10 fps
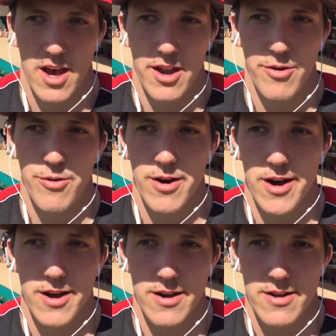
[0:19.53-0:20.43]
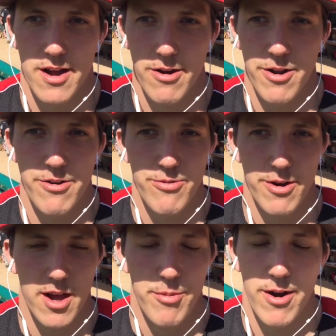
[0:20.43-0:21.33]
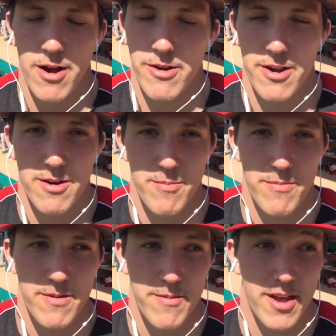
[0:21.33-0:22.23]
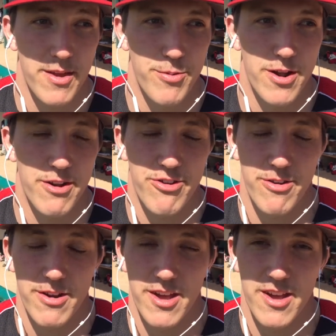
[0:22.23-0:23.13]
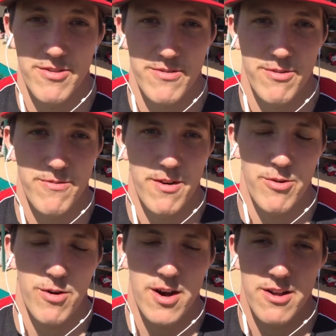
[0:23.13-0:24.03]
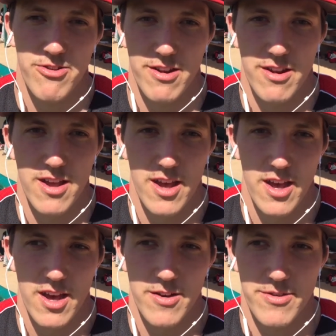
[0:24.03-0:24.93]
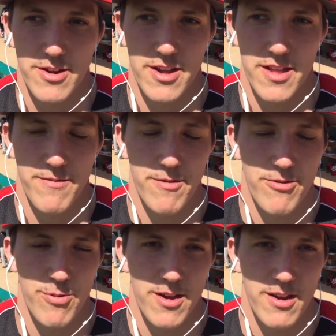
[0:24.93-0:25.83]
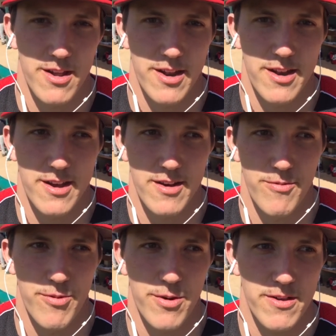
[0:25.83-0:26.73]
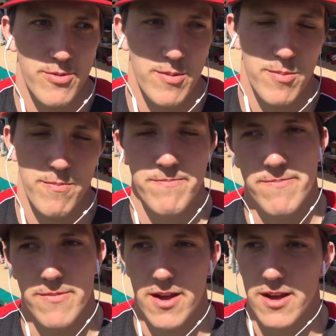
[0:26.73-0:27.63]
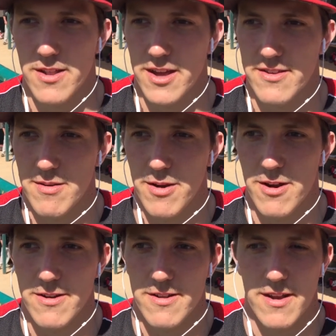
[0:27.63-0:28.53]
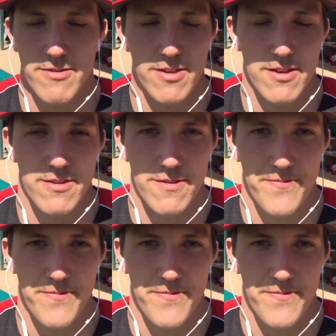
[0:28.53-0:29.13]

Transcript: I knew our hitters were going to come around here, and man, they put on a show today. It was really fun to watch, and we got to get that first win, and hopefully we can sweep them the next team here after this.